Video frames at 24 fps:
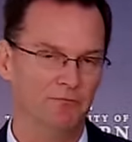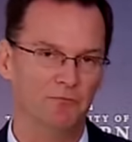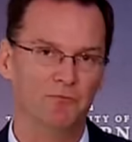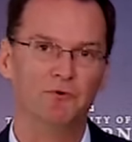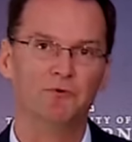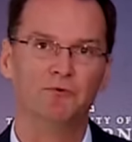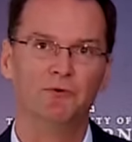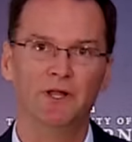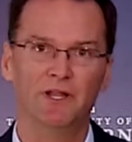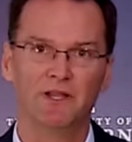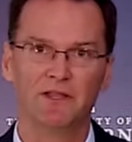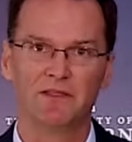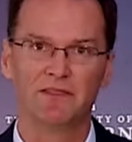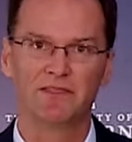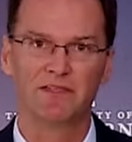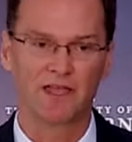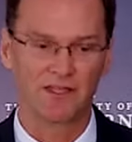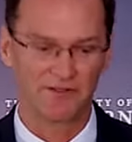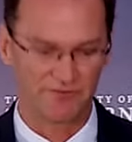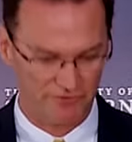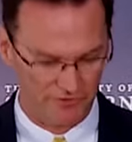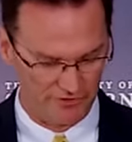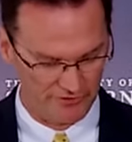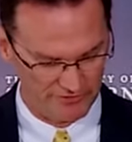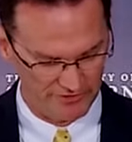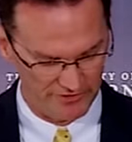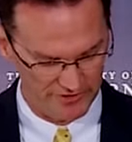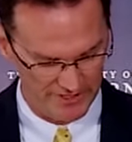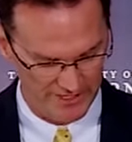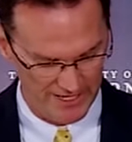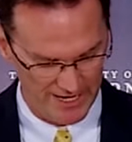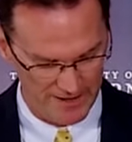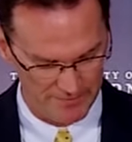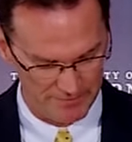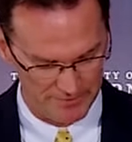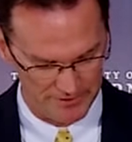Really thankful for
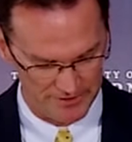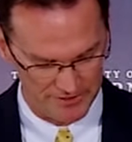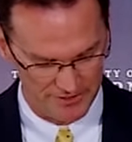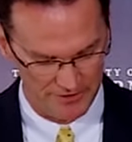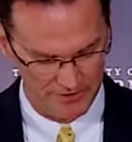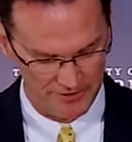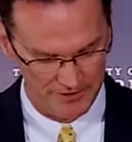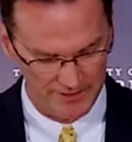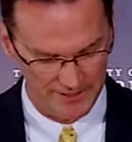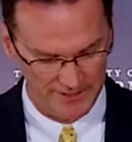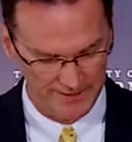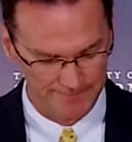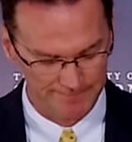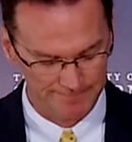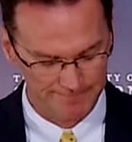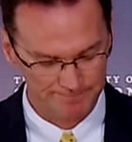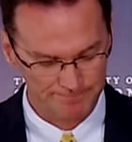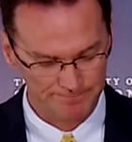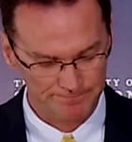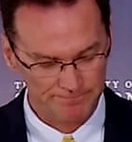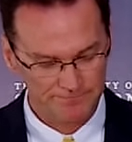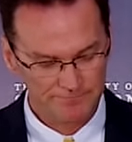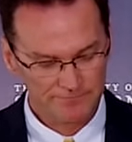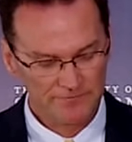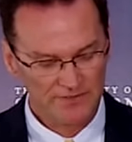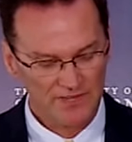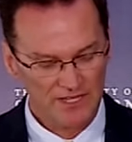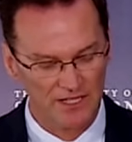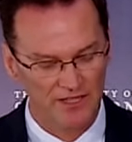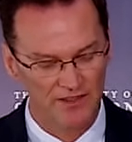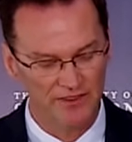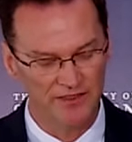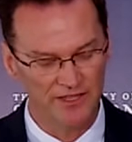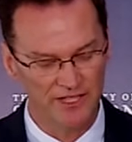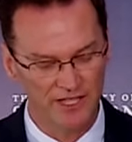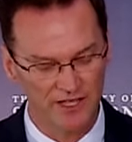the opportunity.
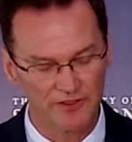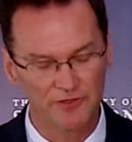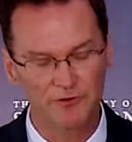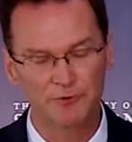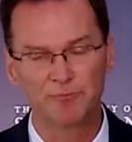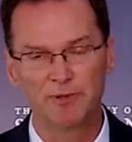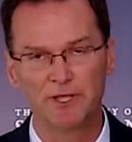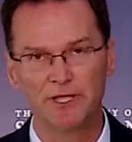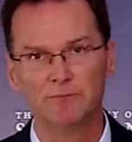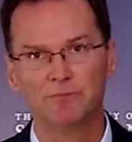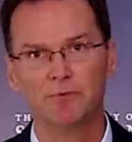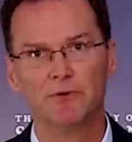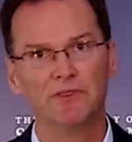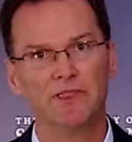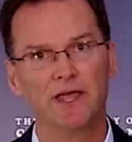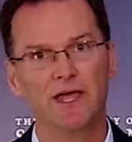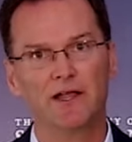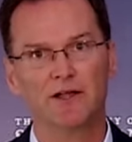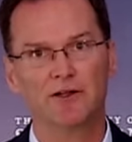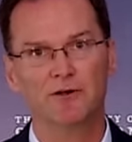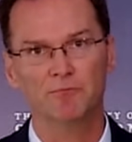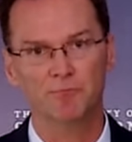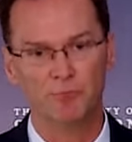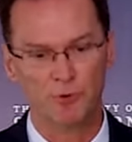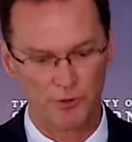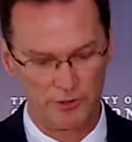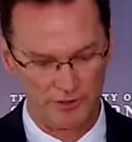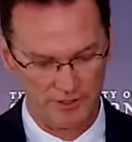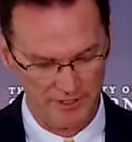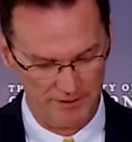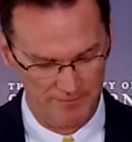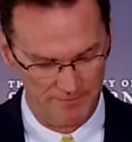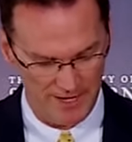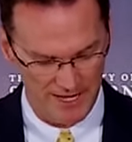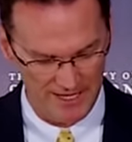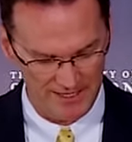The other people that are important
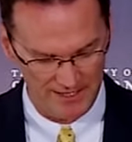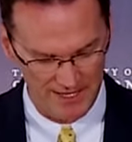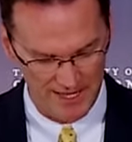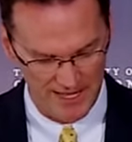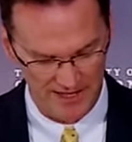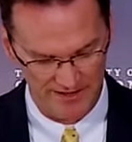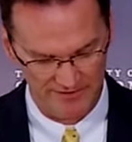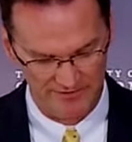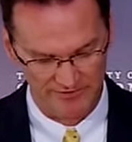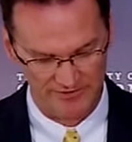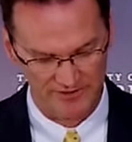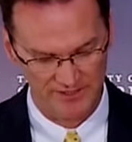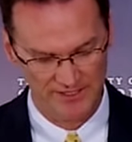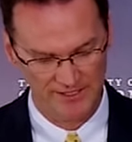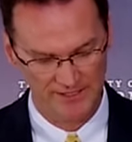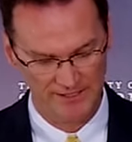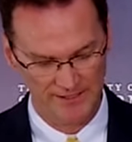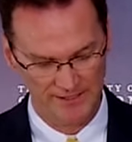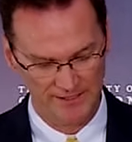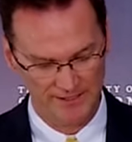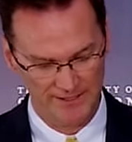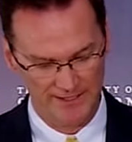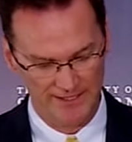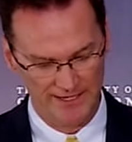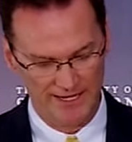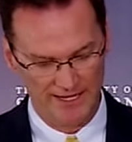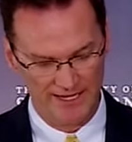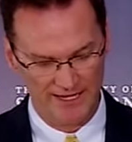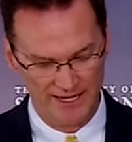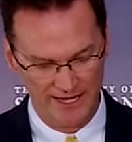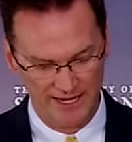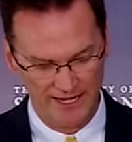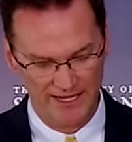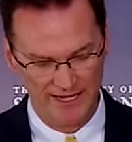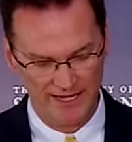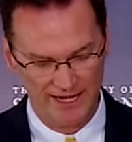in my life
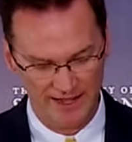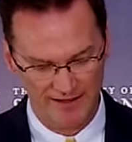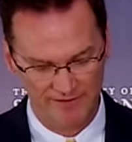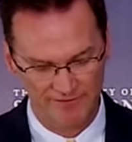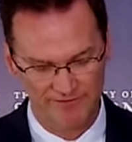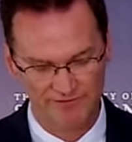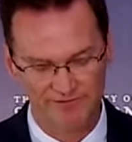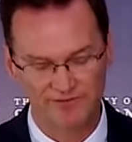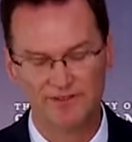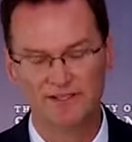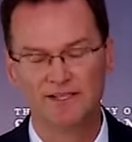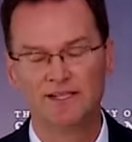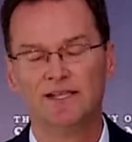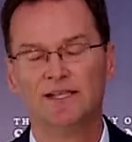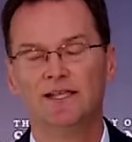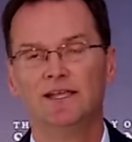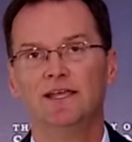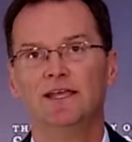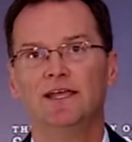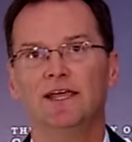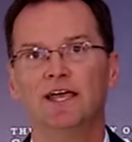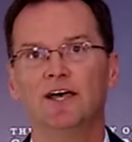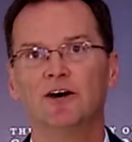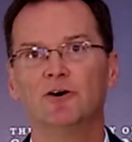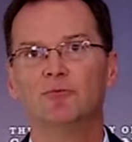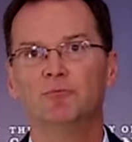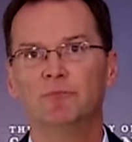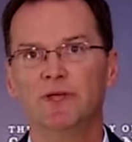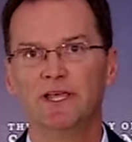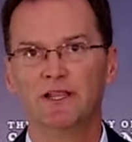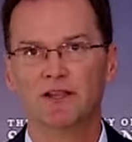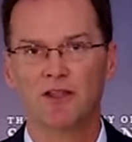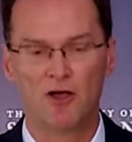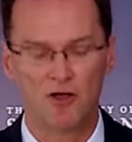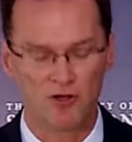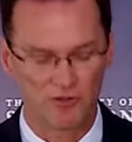and have helped me
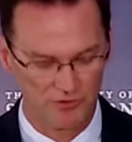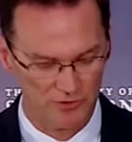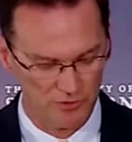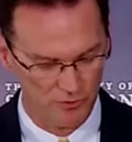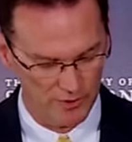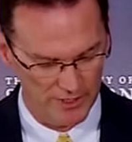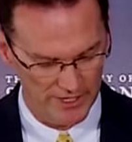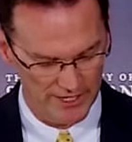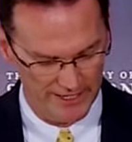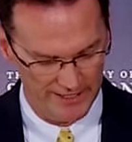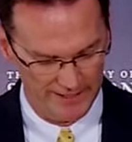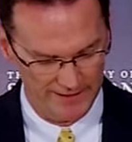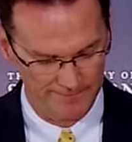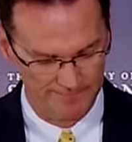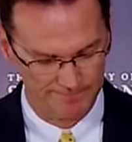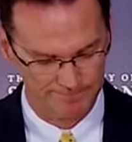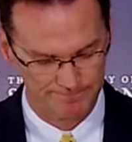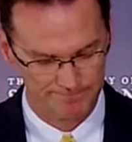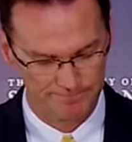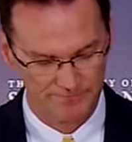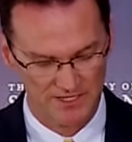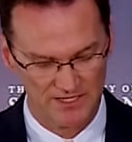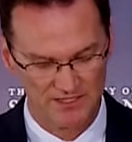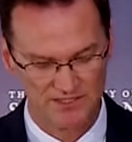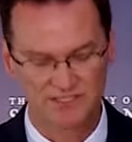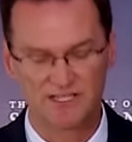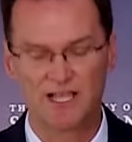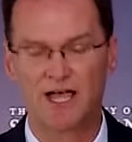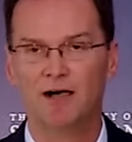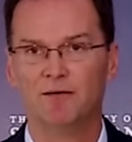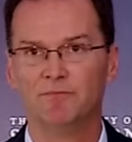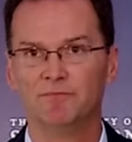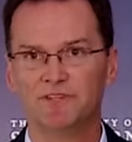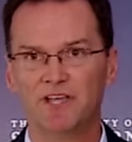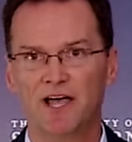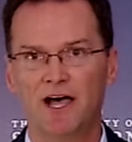along the way,
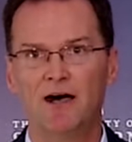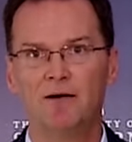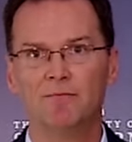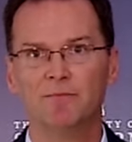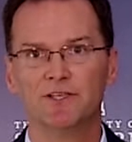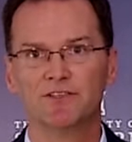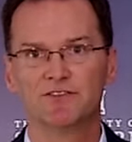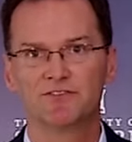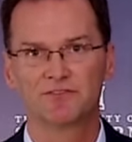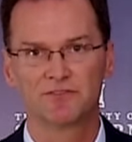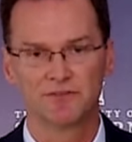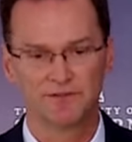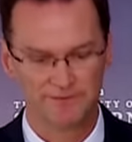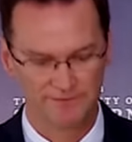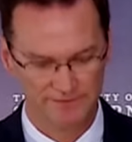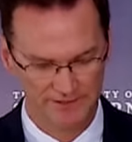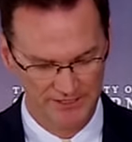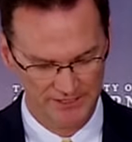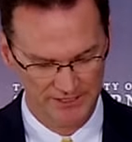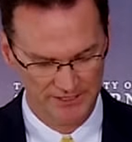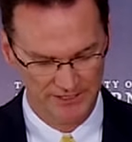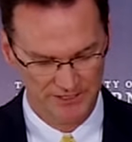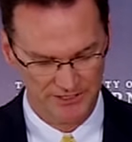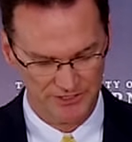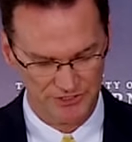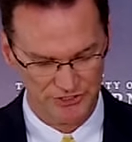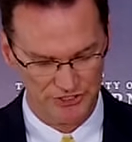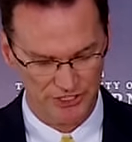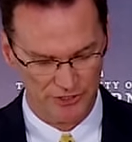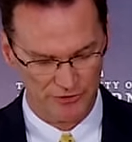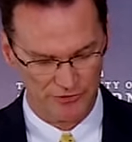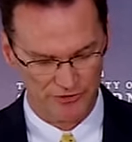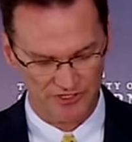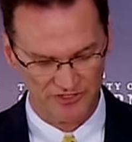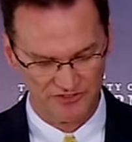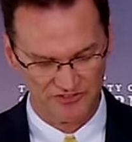Tom Thomas,
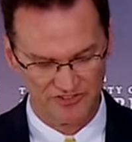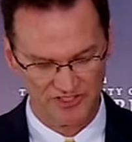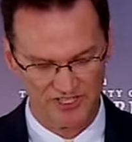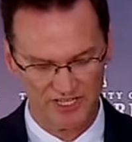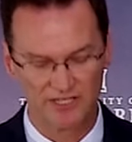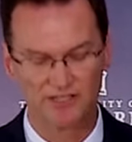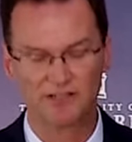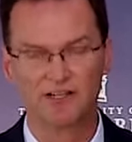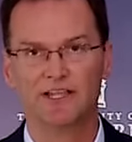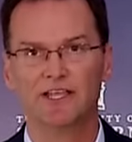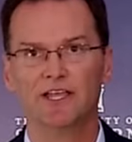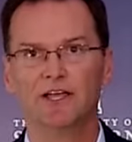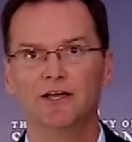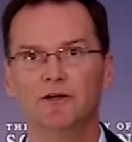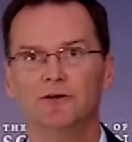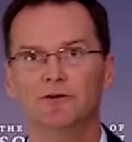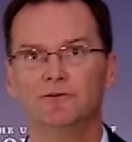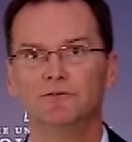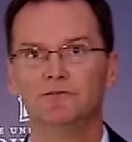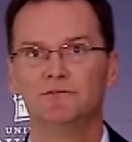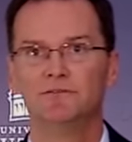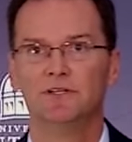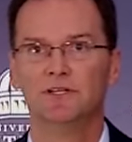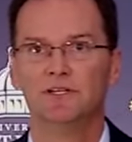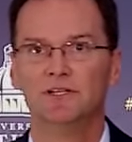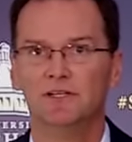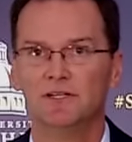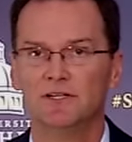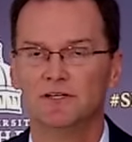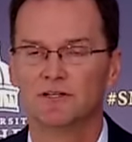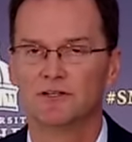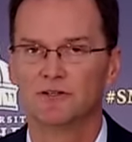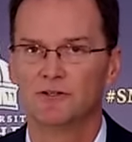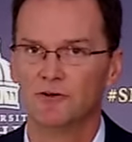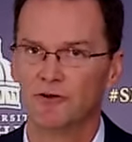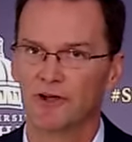Joe Castiglione,
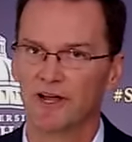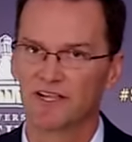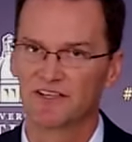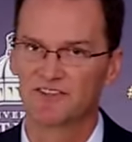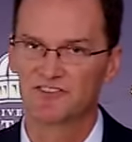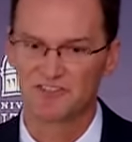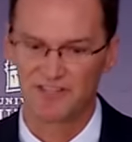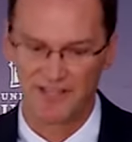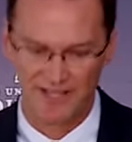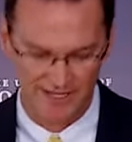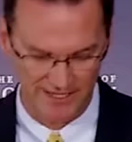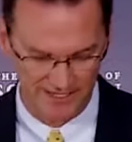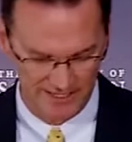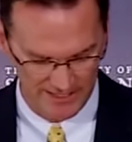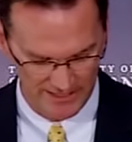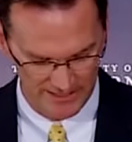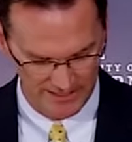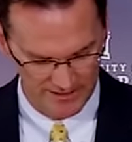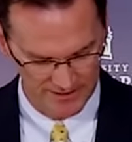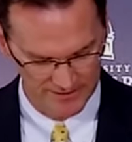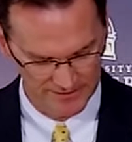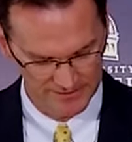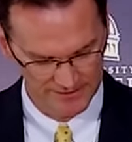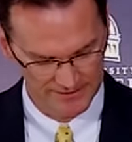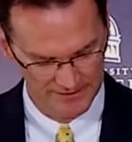Greg Sankey,